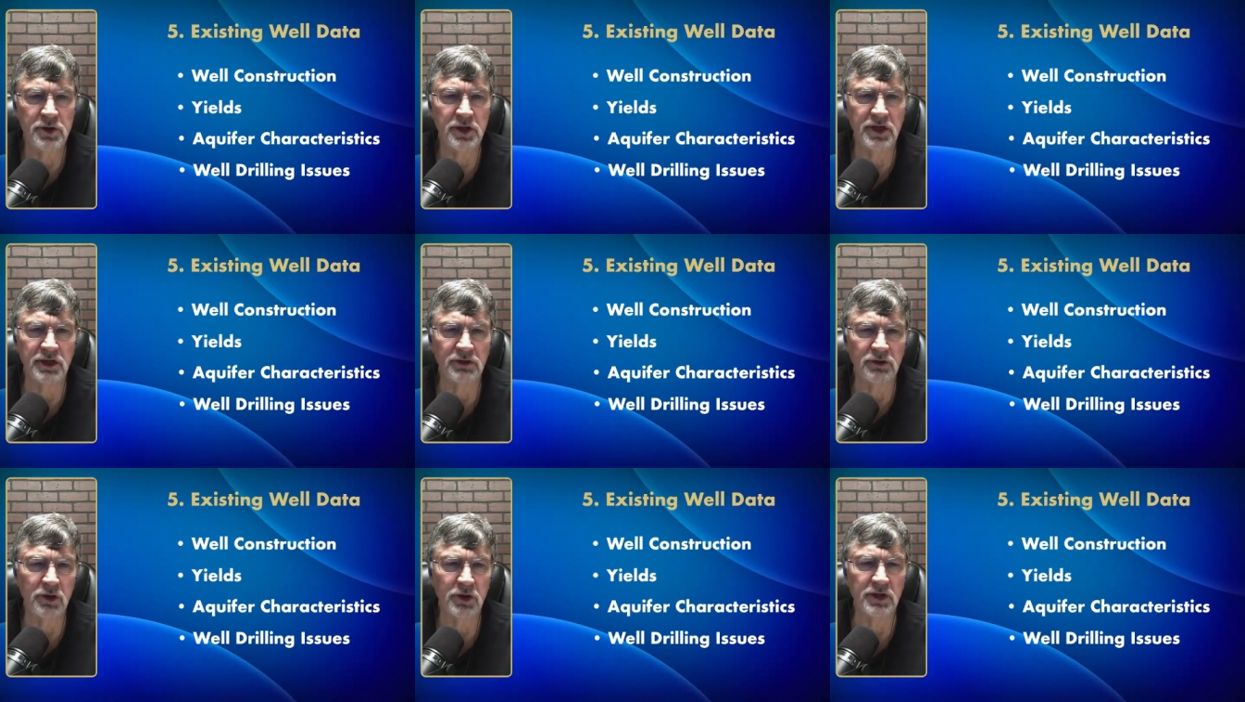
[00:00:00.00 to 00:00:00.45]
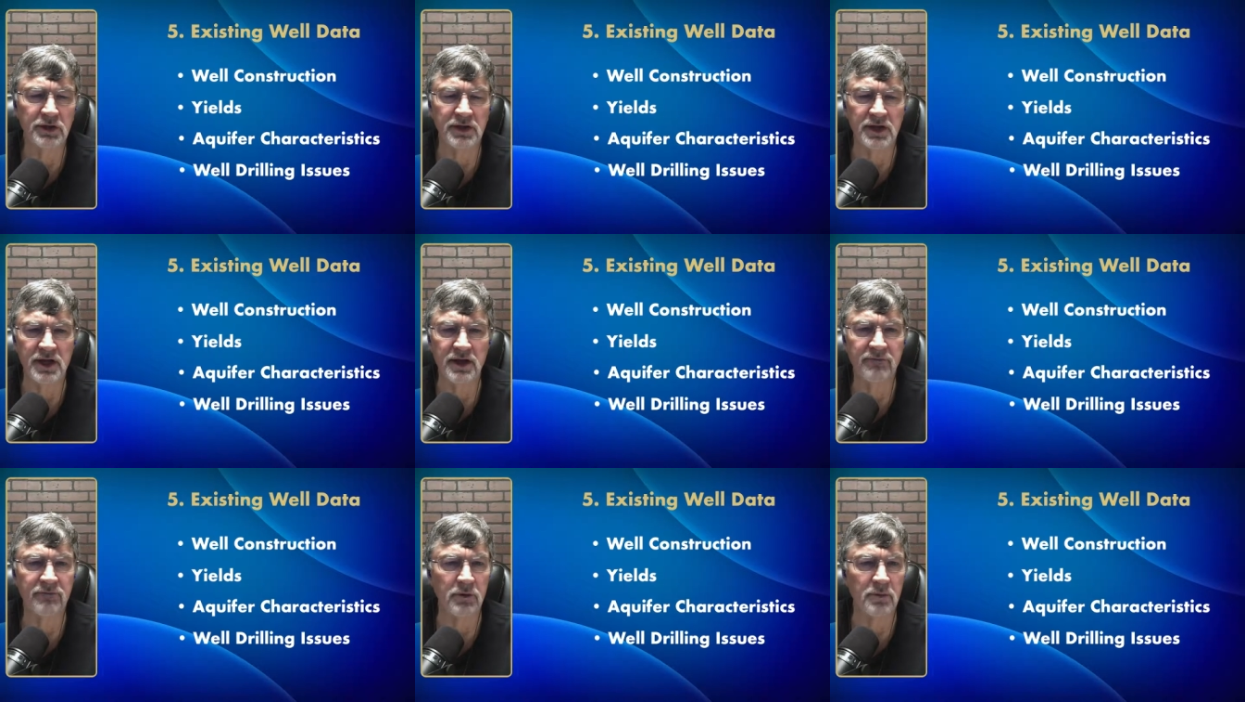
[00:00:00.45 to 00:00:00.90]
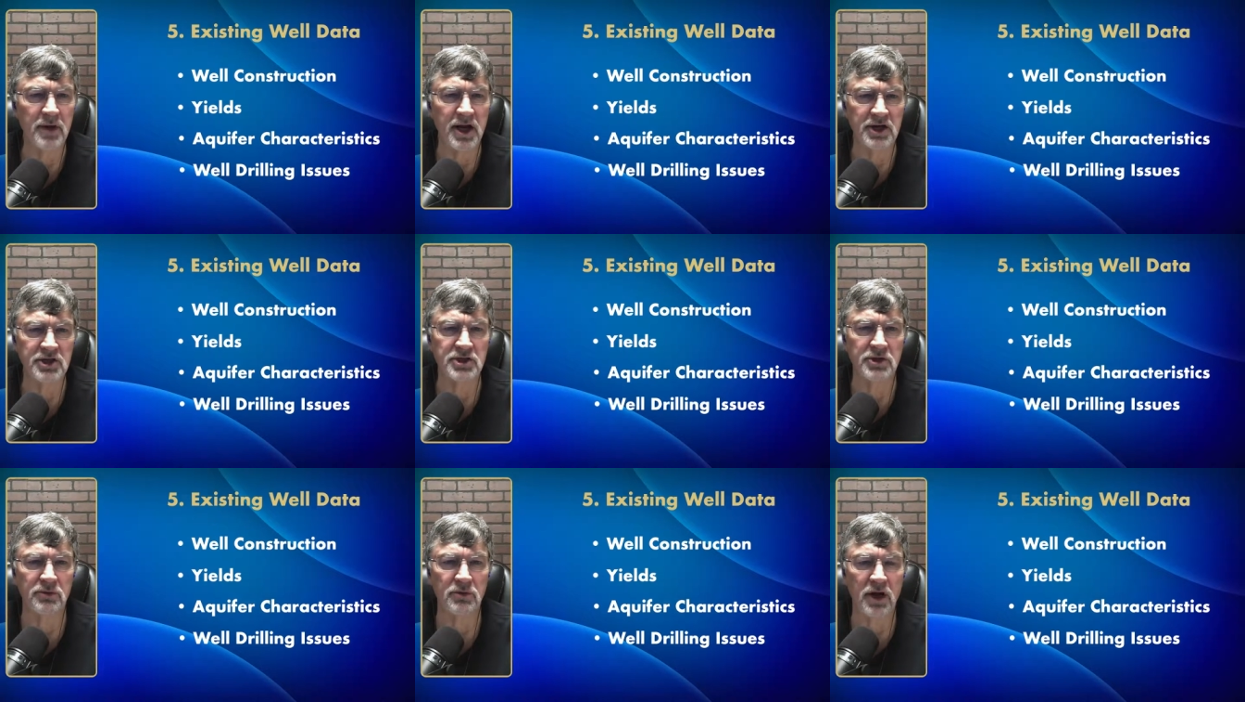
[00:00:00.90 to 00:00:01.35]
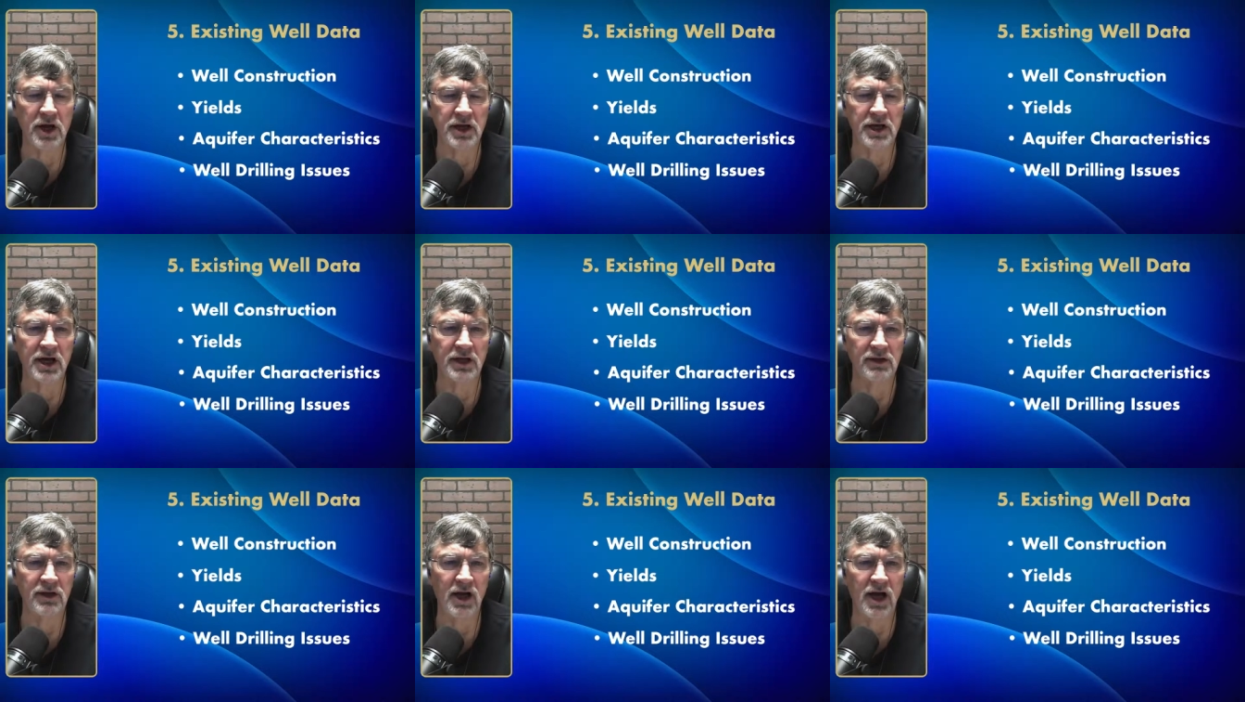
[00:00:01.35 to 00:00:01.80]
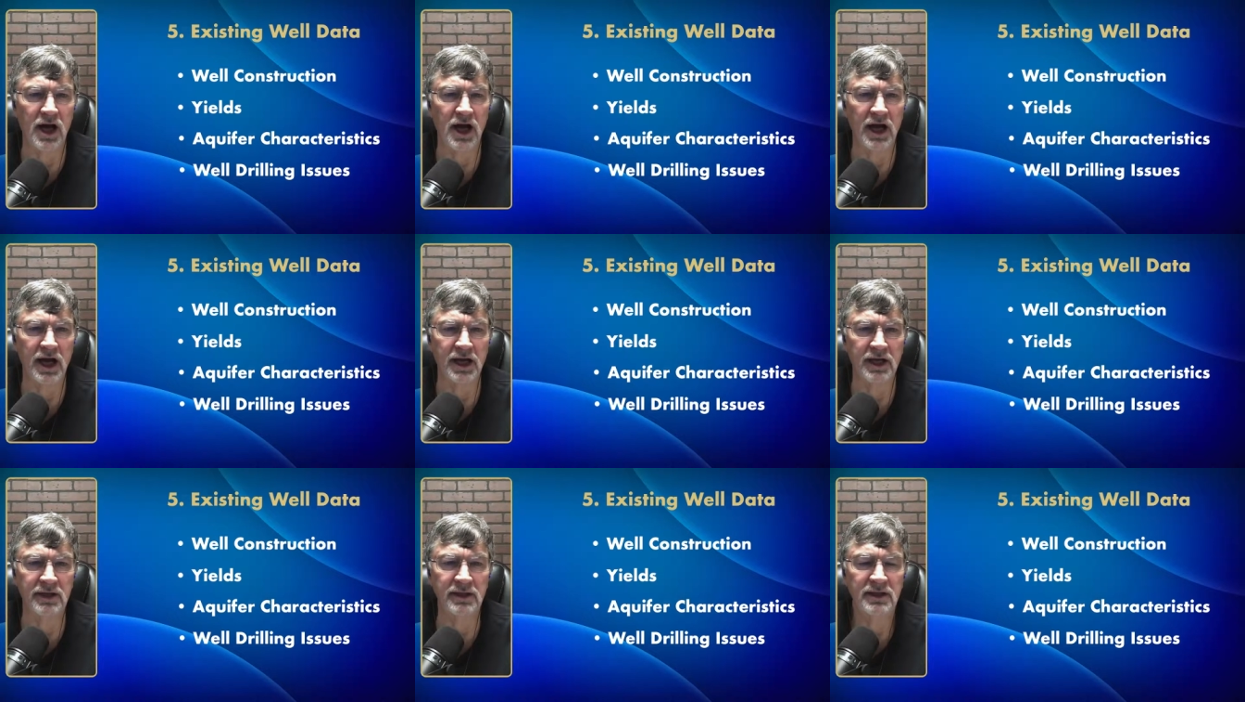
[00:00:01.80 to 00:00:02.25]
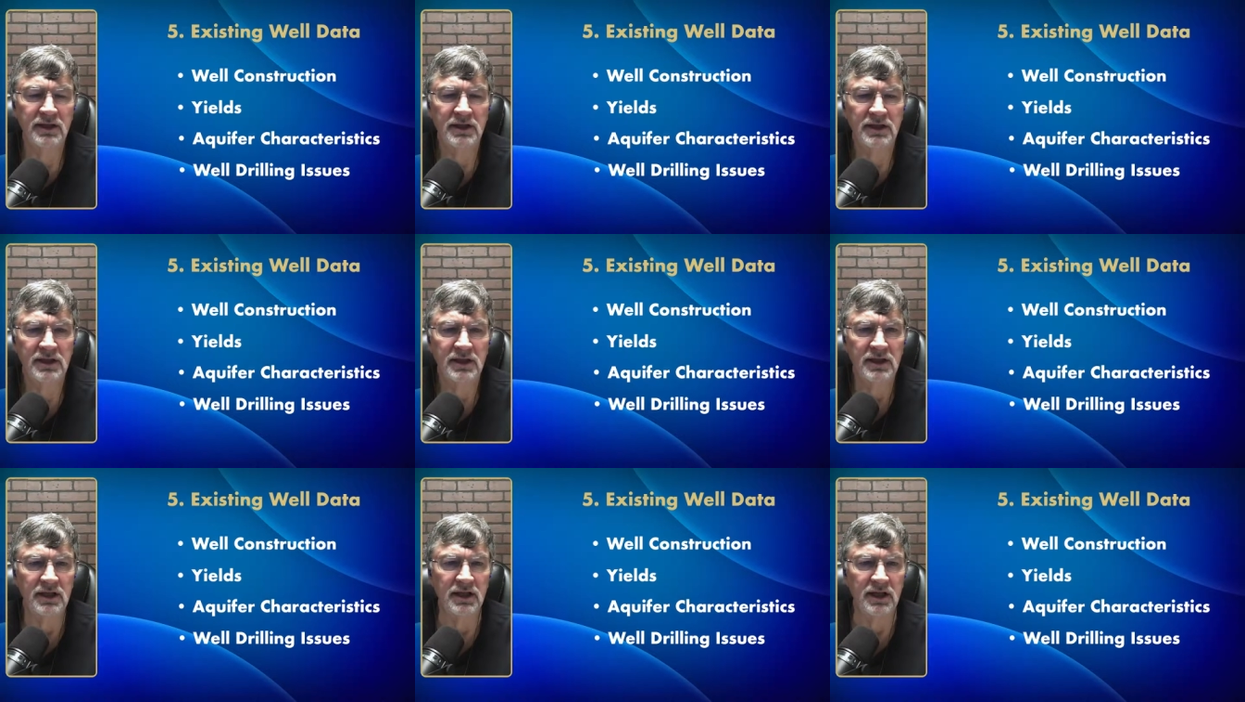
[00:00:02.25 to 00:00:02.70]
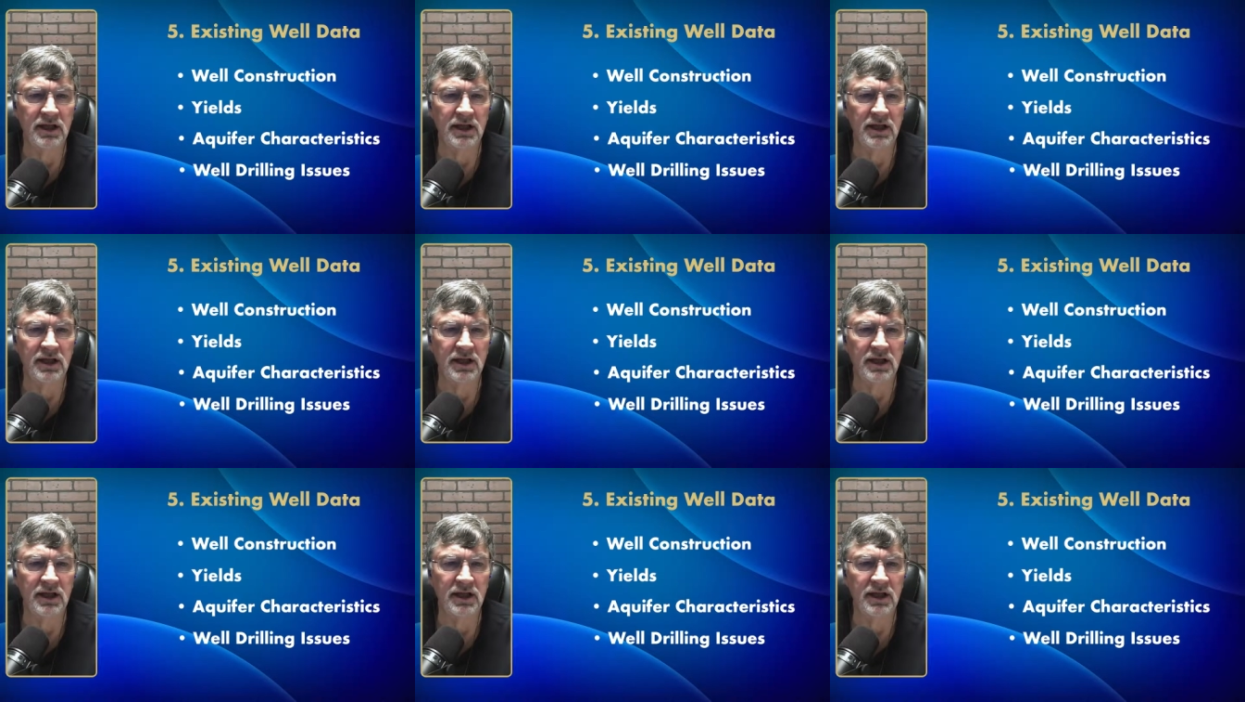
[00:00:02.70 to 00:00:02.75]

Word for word: so you can look at the information right online.